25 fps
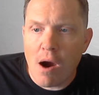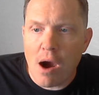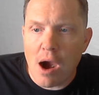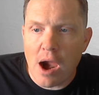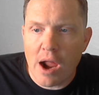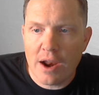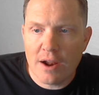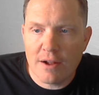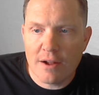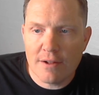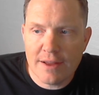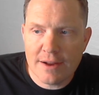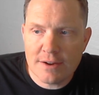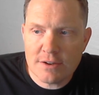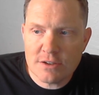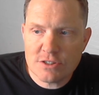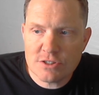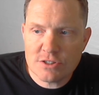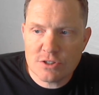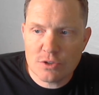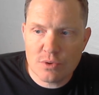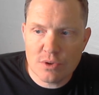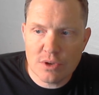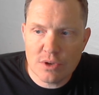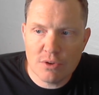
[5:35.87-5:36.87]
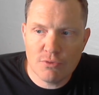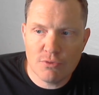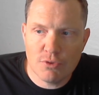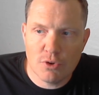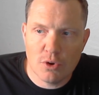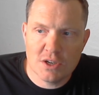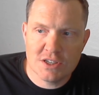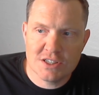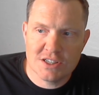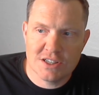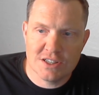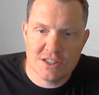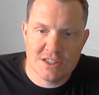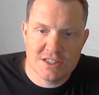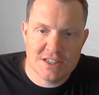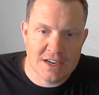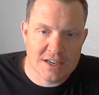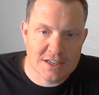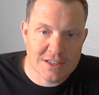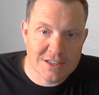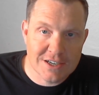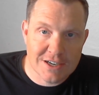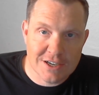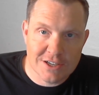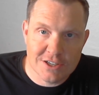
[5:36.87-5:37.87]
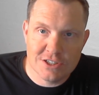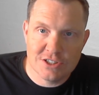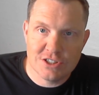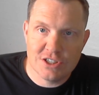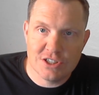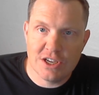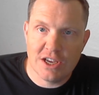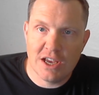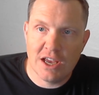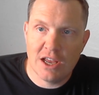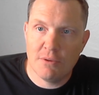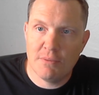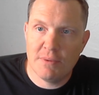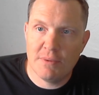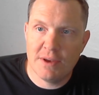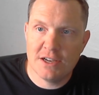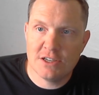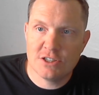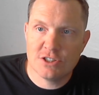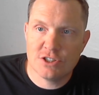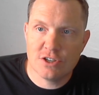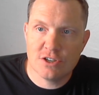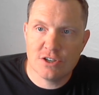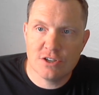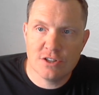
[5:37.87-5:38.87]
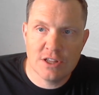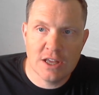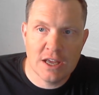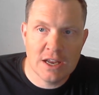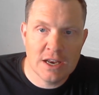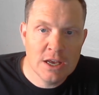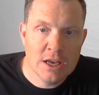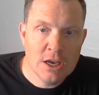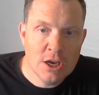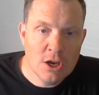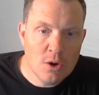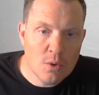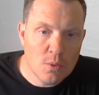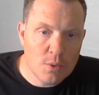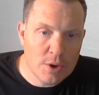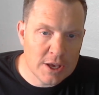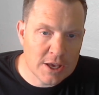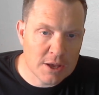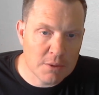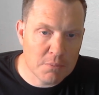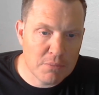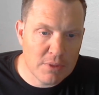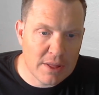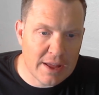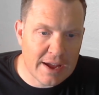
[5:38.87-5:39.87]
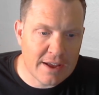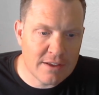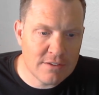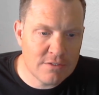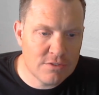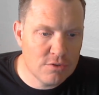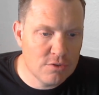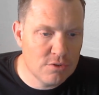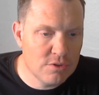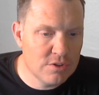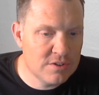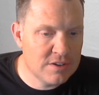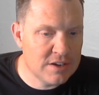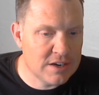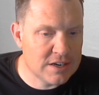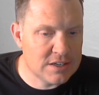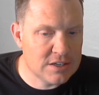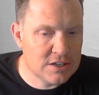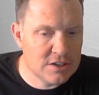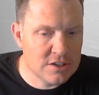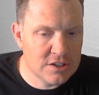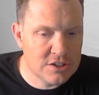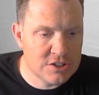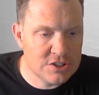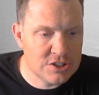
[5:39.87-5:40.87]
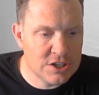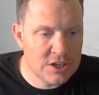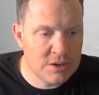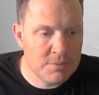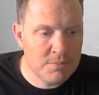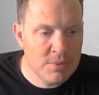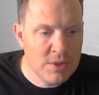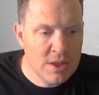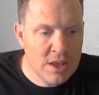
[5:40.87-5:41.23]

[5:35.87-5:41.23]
And allow us to really focus on the technology and to make sure that we can blast through the technology.